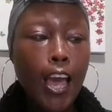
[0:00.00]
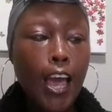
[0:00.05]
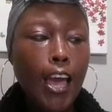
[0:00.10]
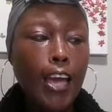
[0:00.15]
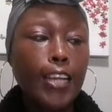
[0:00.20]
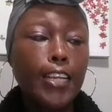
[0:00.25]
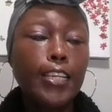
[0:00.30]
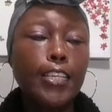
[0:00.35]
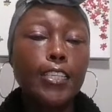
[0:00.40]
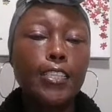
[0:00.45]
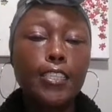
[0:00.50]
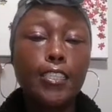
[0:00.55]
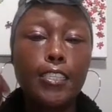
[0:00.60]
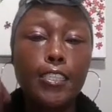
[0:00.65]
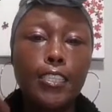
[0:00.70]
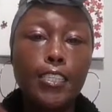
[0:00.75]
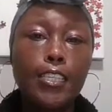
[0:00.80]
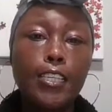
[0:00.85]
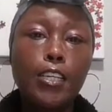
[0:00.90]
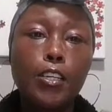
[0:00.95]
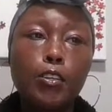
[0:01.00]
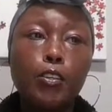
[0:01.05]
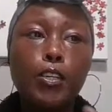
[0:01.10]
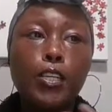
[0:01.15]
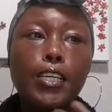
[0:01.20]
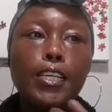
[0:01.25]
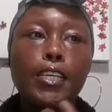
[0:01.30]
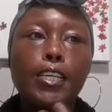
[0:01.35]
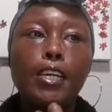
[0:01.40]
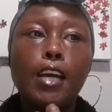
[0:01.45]
and it is
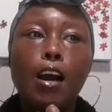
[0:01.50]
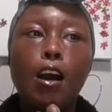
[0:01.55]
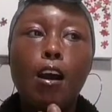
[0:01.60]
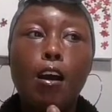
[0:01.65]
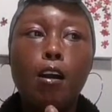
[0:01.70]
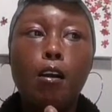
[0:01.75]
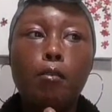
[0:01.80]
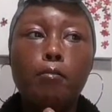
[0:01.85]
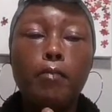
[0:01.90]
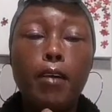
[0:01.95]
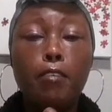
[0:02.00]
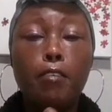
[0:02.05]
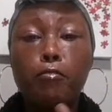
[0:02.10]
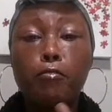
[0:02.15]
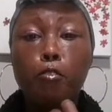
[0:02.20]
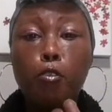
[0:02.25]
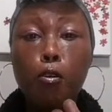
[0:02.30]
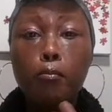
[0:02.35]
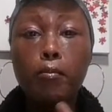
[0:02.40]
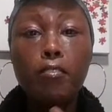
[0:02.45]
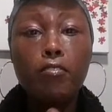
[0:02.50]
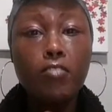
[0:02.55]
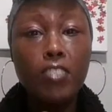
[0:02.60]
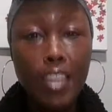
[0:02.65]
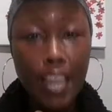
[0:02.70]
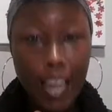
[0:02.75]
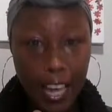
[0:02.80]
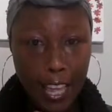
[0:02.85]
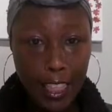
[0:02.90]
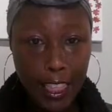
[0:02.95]
literally a form of
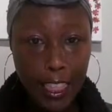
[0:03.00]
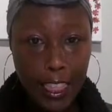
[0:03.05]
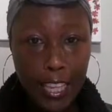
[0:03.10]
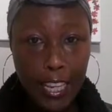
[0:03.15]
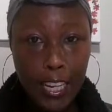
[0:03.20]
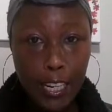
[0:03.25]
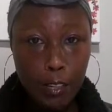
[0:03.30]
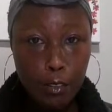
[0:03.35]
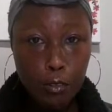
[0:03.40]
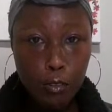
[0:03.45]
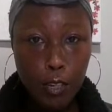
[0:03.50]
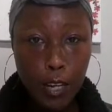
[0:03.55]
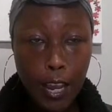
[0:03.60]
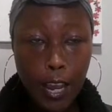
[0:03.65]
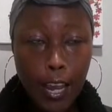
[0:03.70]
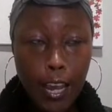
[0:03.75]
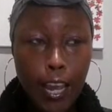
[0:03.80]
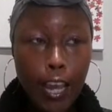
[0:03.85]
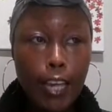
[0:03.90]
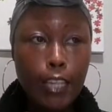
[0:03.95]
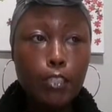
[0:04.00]
death, okay?